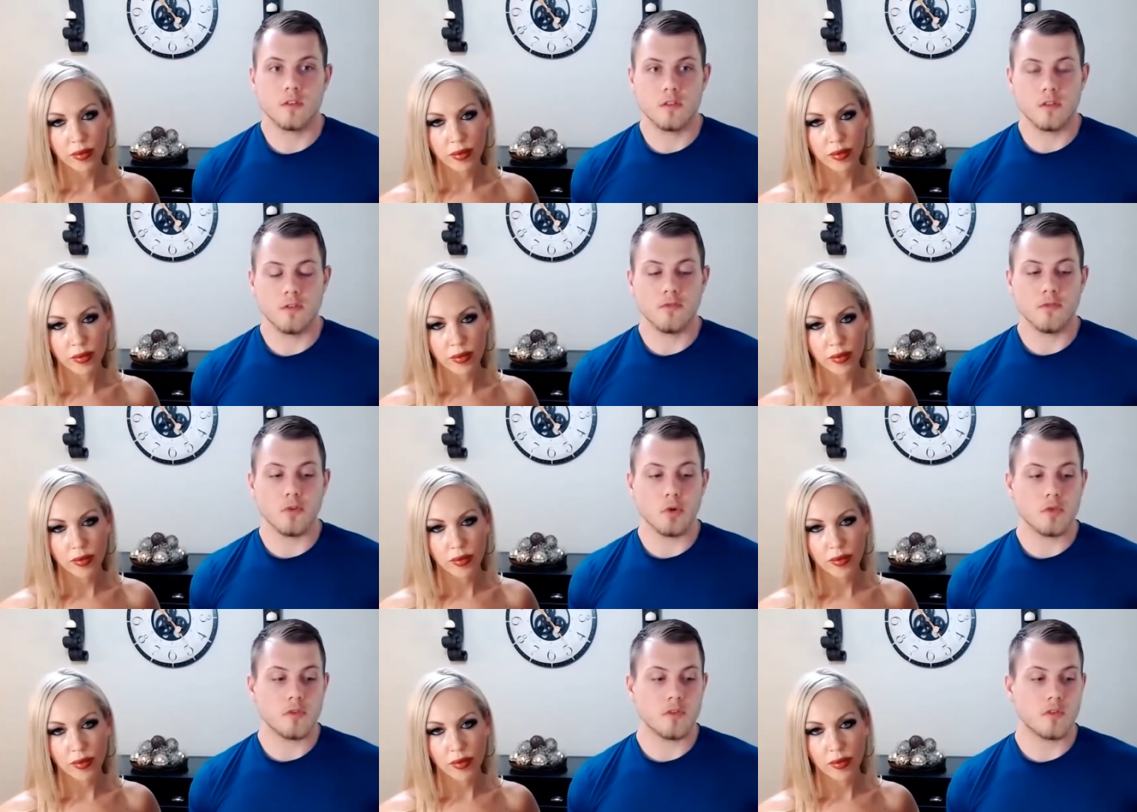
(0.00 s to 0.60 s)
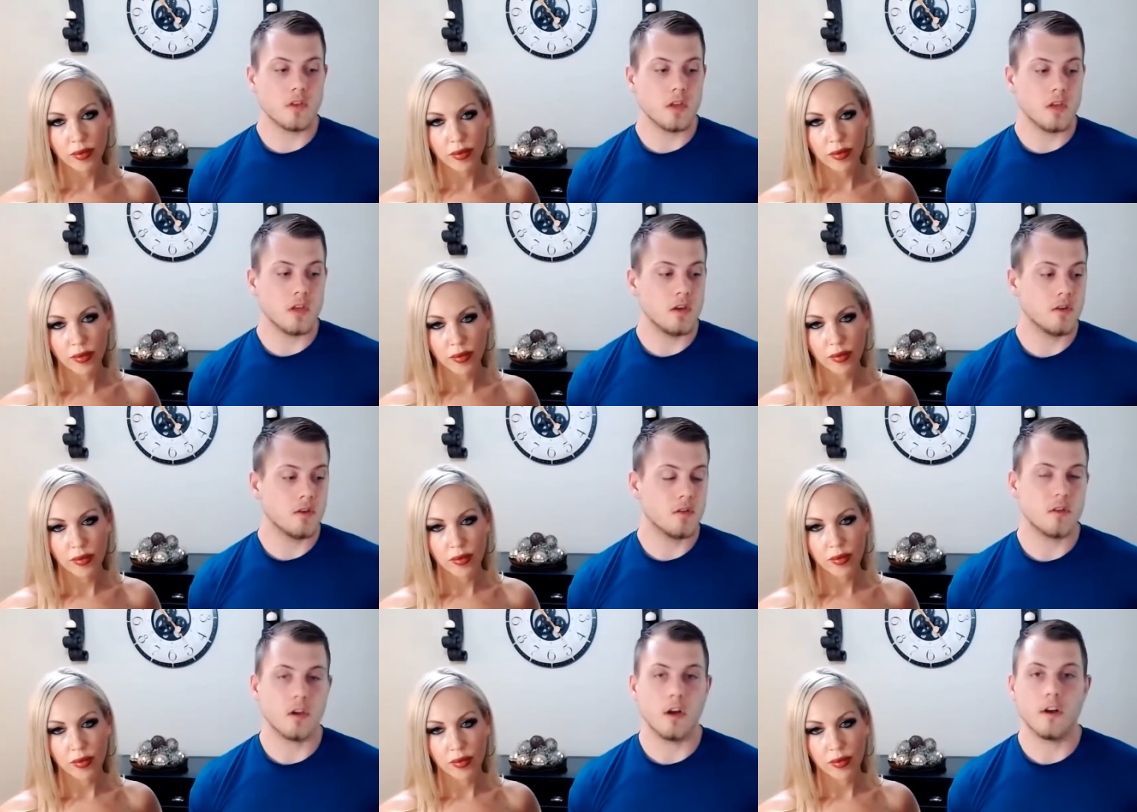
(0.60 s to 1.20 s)
Speaker 1: The first
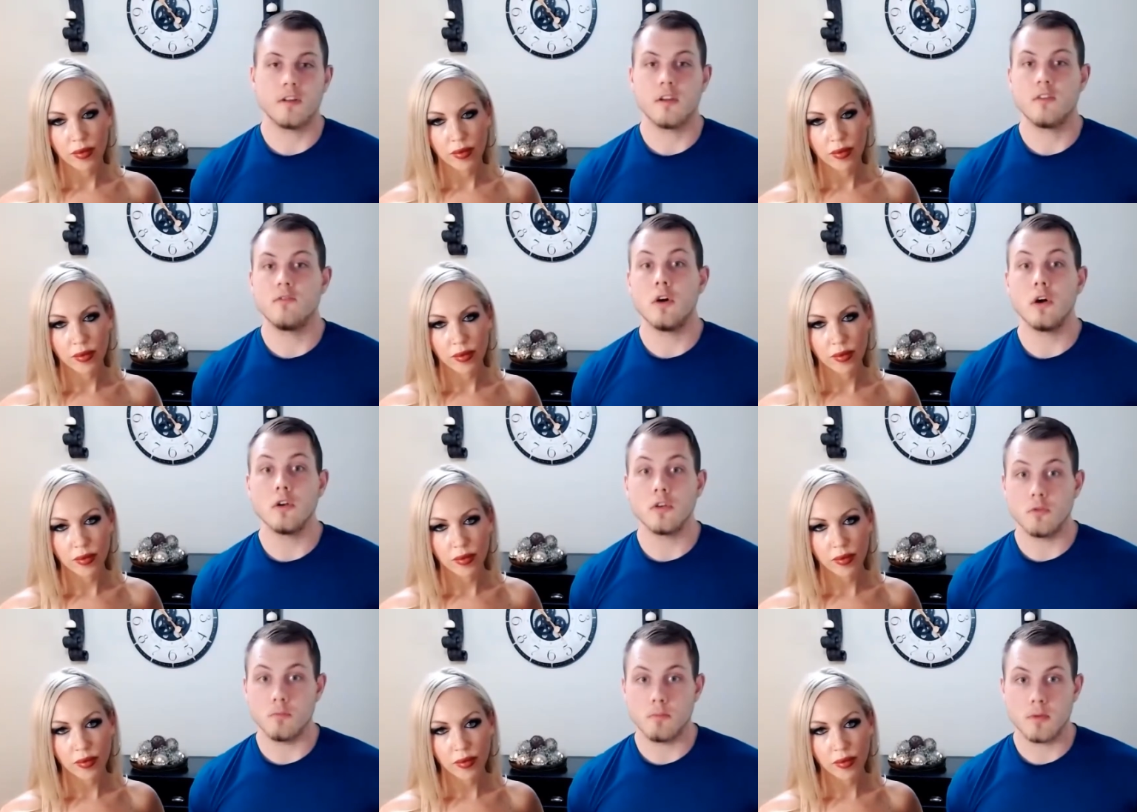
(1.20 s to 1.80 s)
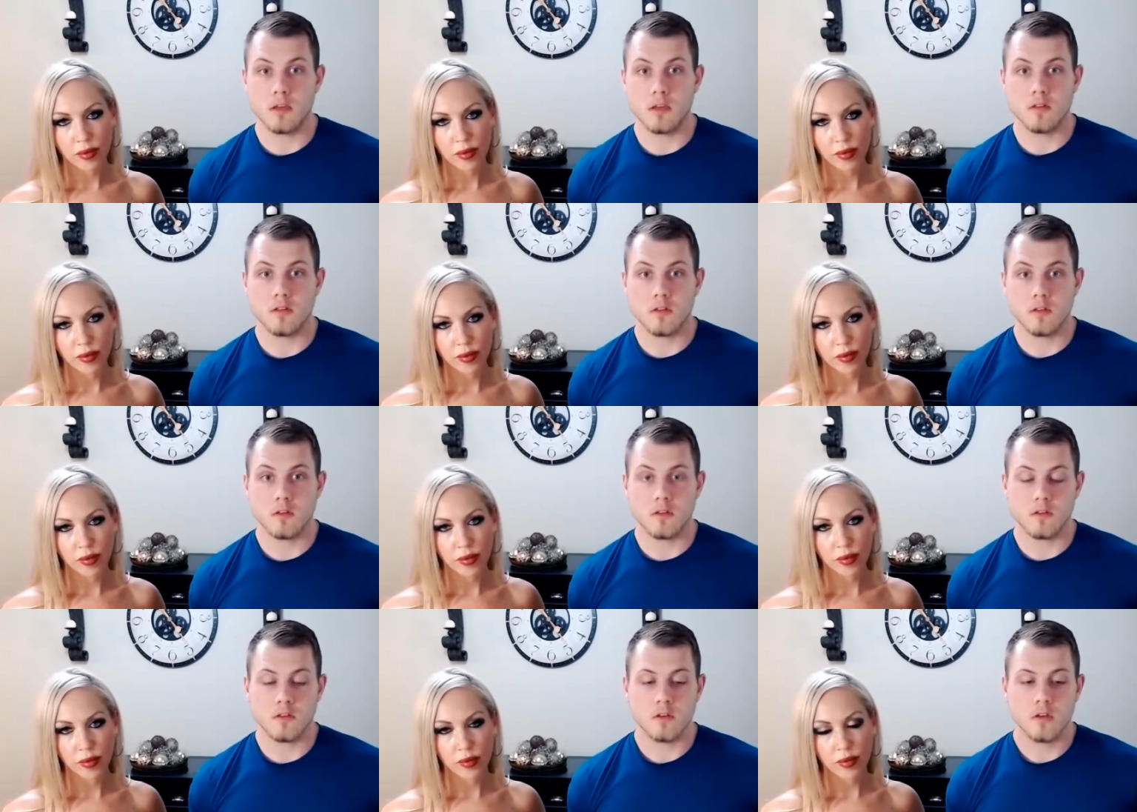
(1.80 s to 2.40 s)
is on a volume
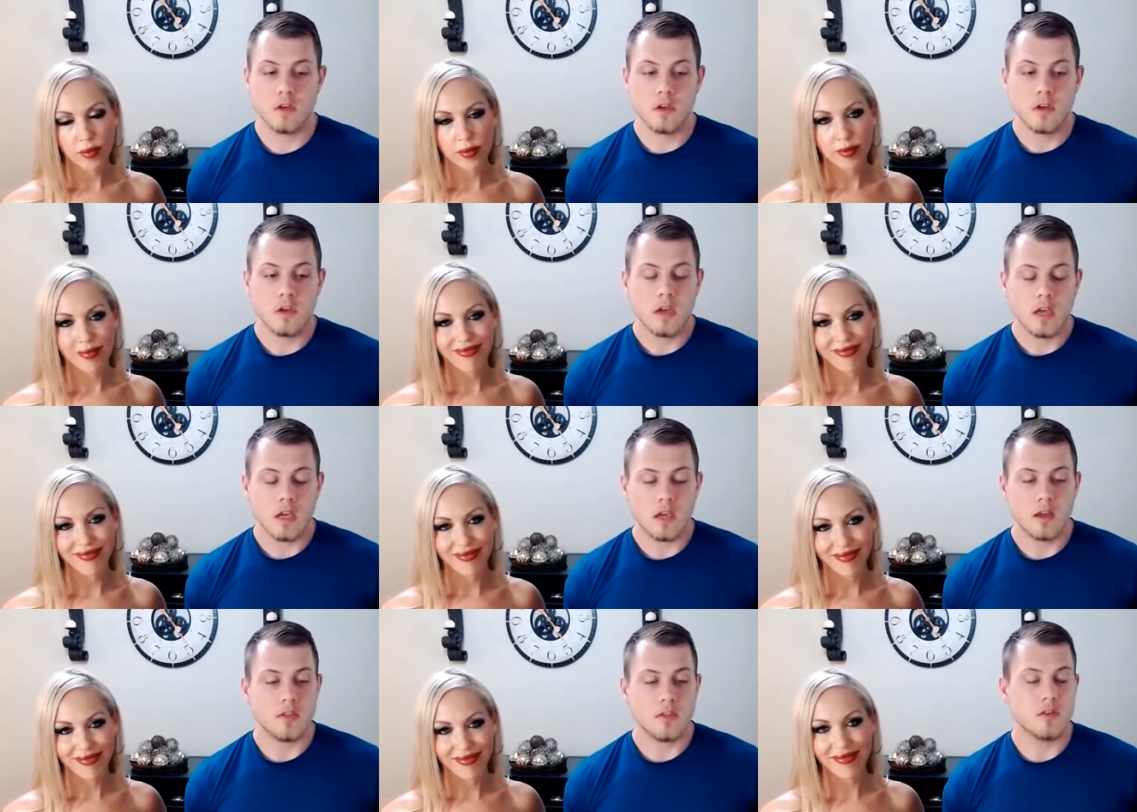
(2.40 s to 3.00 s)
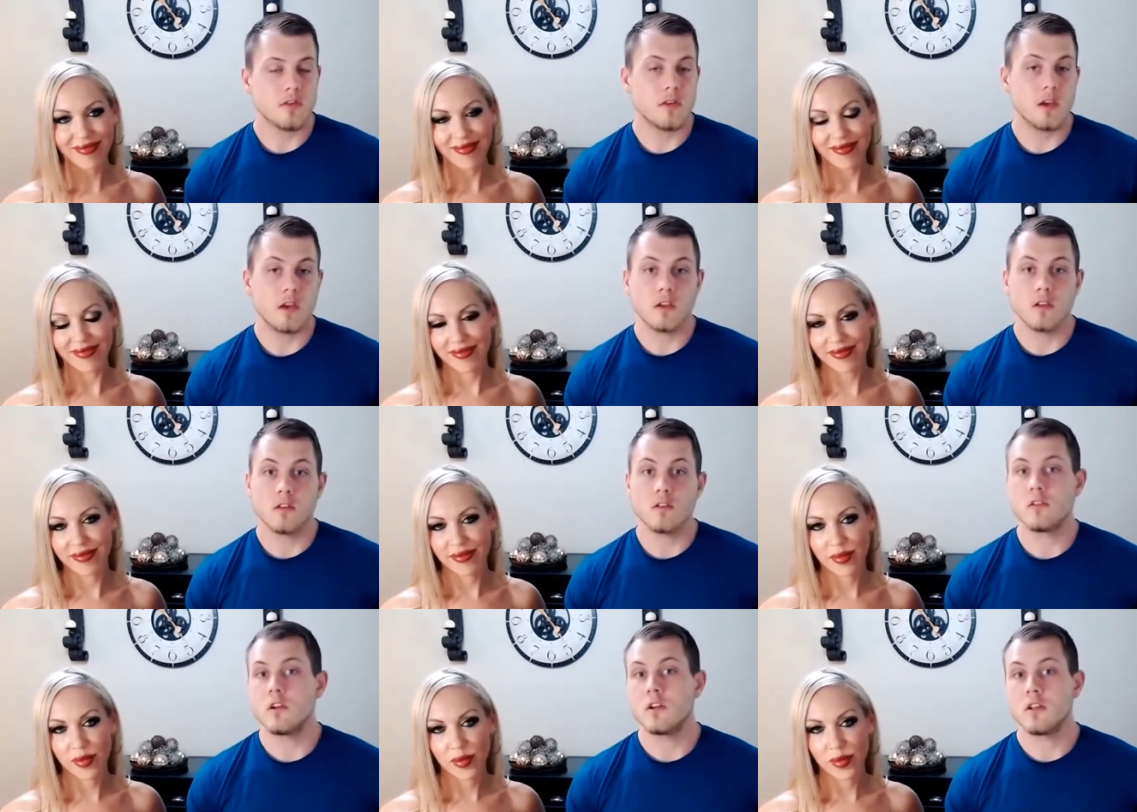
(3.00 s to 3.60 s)
basis, and the second
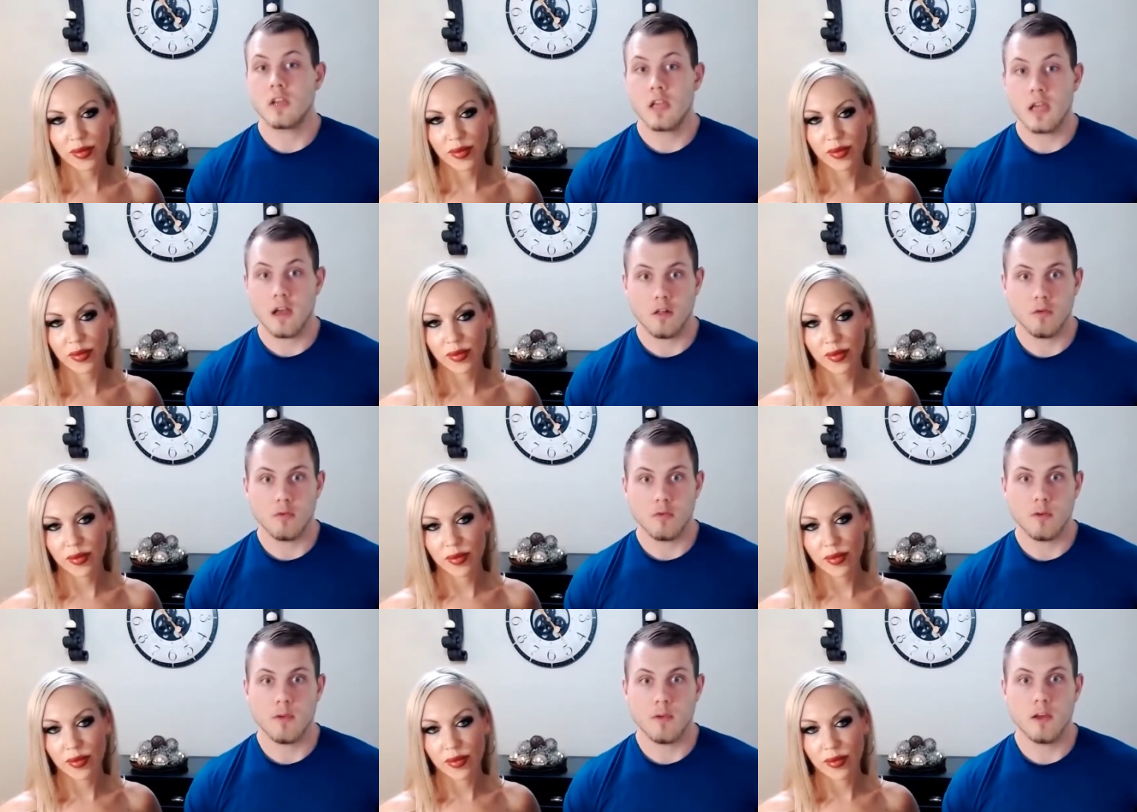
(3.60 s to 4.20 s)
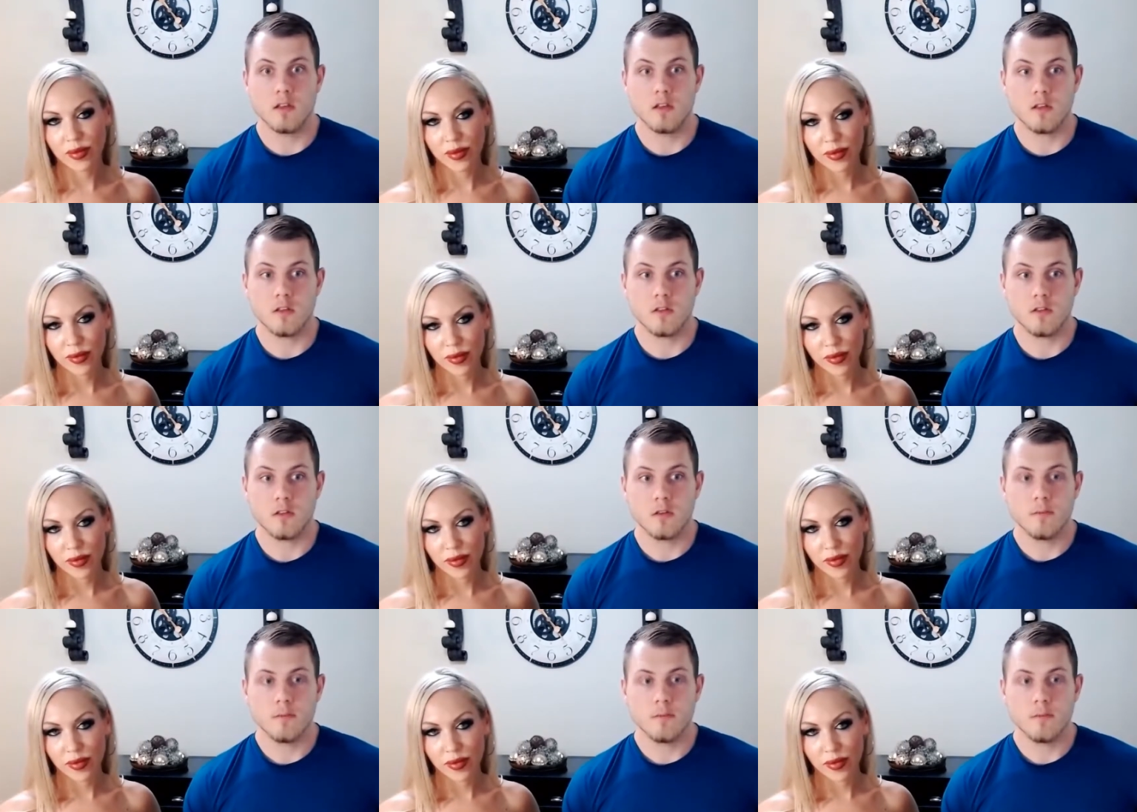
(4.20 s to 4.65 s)
is on a calorie basis.